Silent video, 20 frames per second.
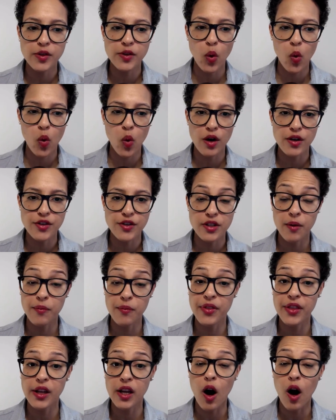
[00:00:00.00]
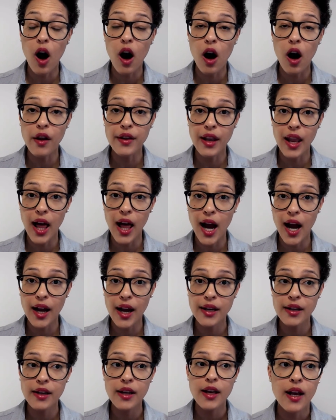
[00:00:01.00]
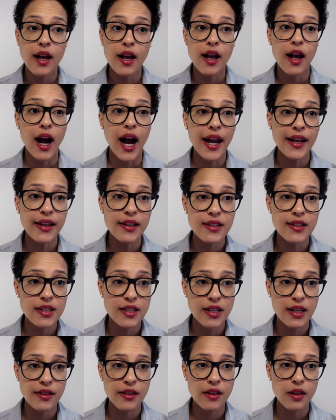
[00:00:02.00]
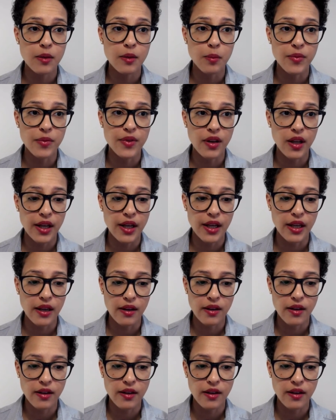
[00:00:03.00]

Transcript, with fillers: or something online, I can send them the link.